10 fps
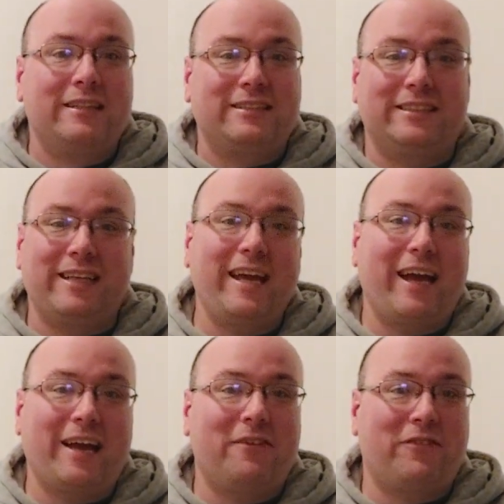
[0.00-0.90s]
today
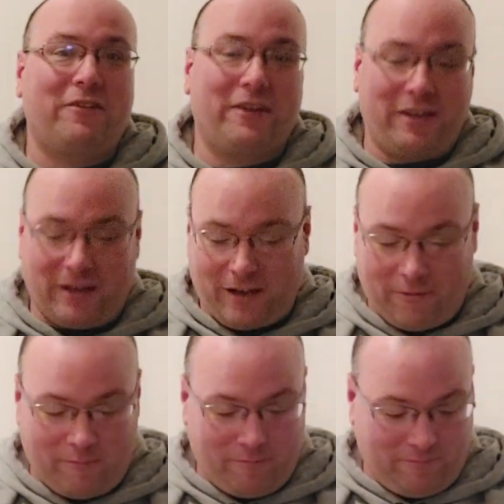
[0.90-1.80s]
I got a very,
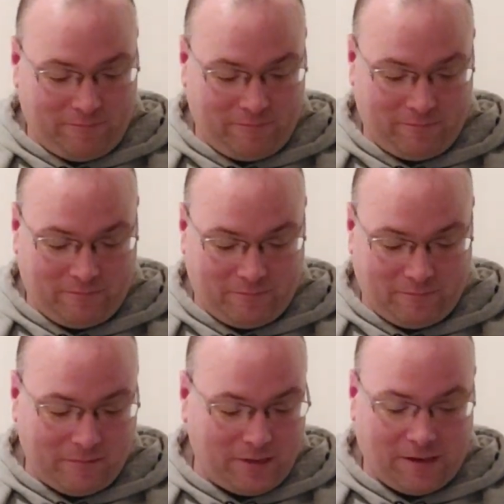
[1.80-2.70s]

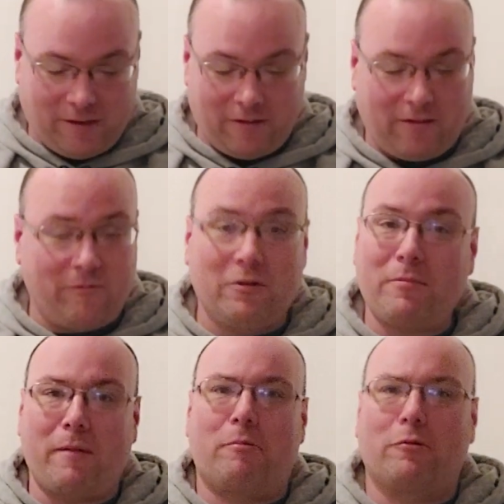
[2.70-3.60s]
one
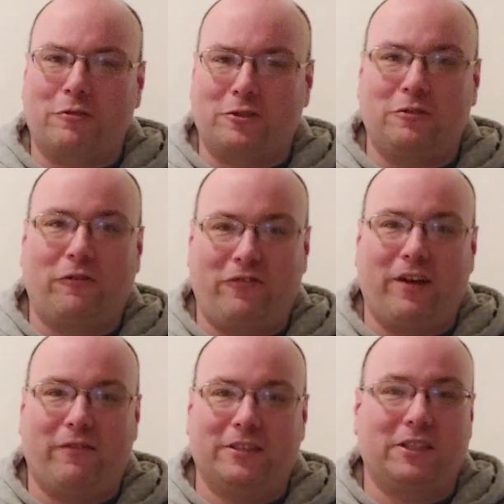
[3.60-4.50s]
of my personal
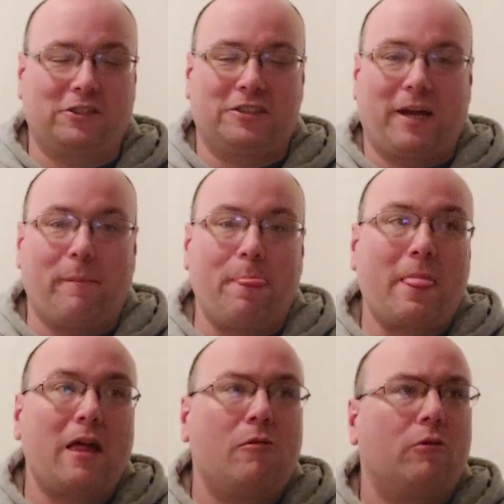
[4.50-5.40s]
favorites, I should say.
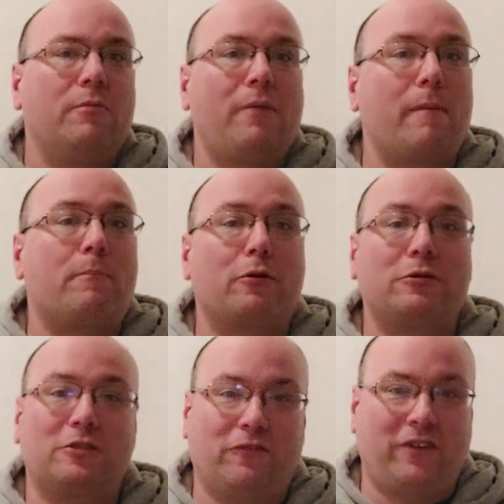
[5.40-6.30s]
One of my
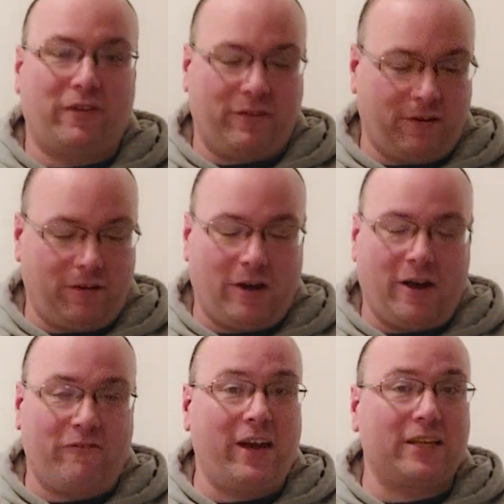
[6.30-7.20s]
personal favorite
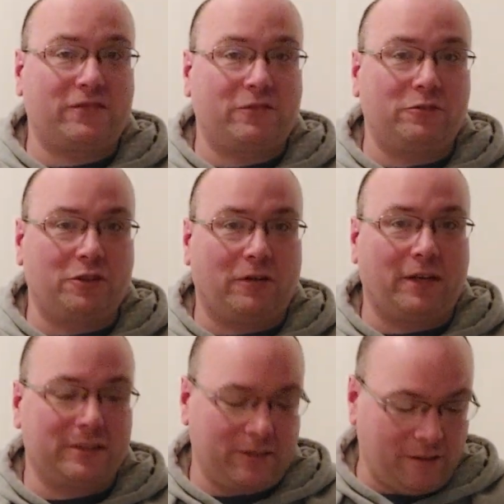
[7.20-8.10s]
fast food
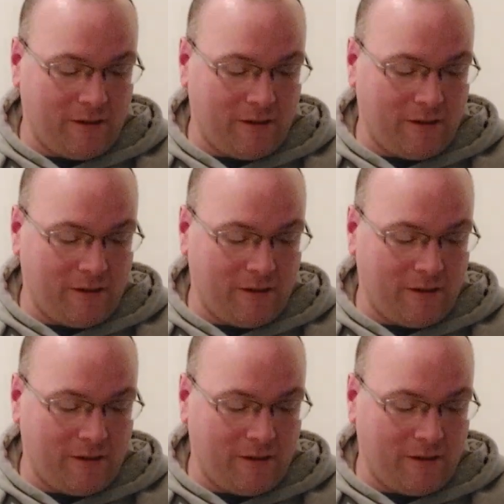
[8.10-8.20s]
joints.